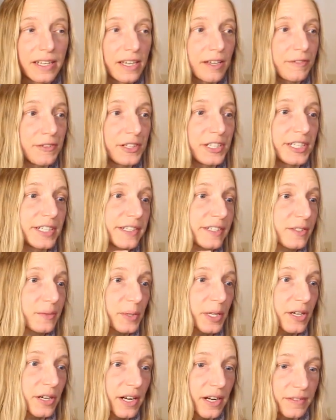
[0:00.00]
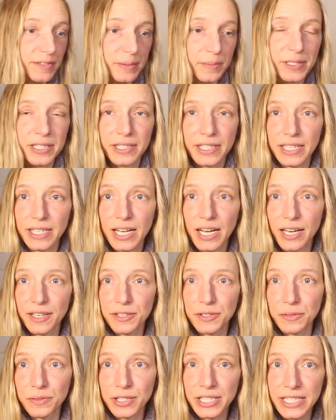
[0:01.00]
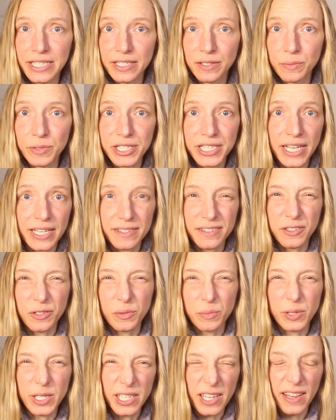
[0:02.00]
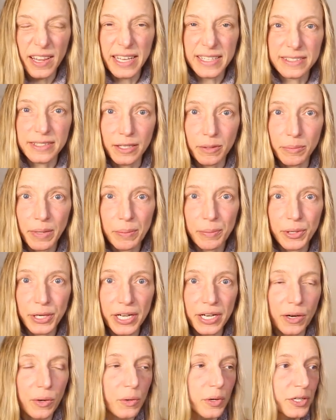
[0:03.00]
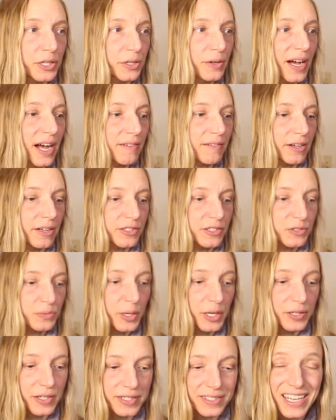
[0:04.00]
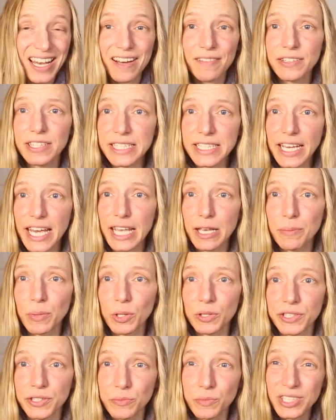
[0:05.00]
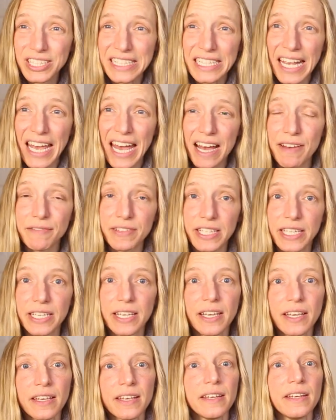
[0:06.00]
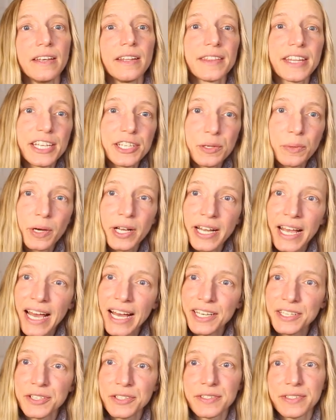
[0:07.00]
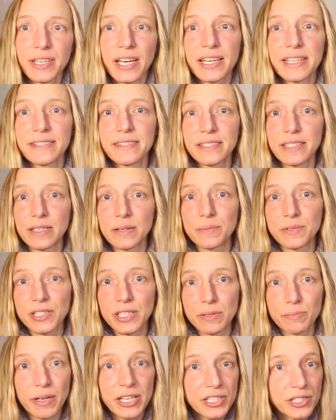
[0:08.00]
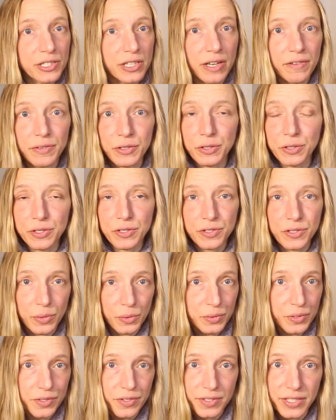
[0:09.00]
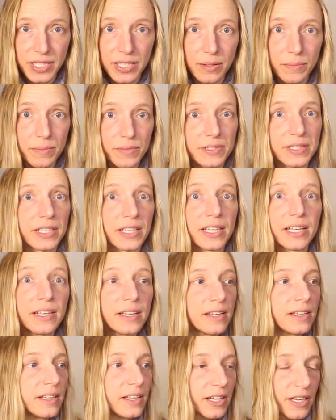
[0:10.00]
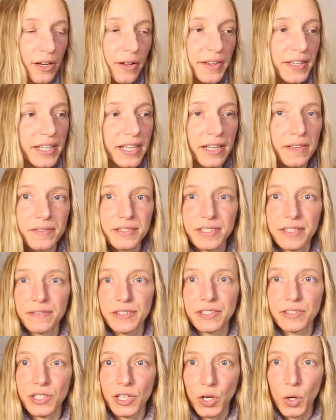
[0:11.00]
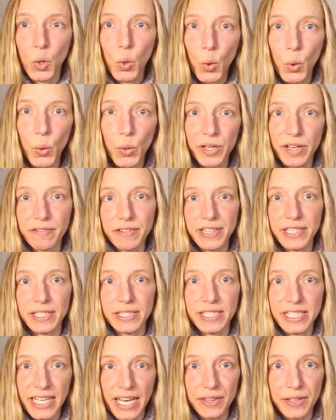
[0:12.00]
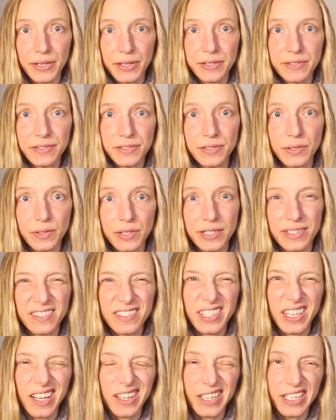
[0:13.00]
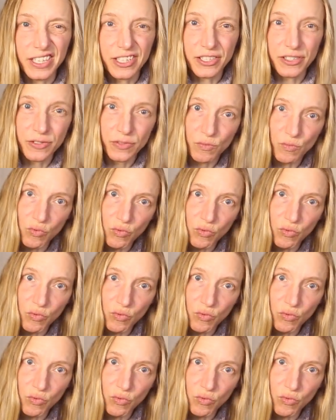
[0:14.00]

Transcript: If you're knitting a sweater out of something like cotton or linen, which has no real elastic memory, or you have a sweater that's heavily cabled and really heavy, then you want to add your side seams and make sure you have your good shoulder seams and, and all that kind of stuff that's going to hold everything together so that it's not like just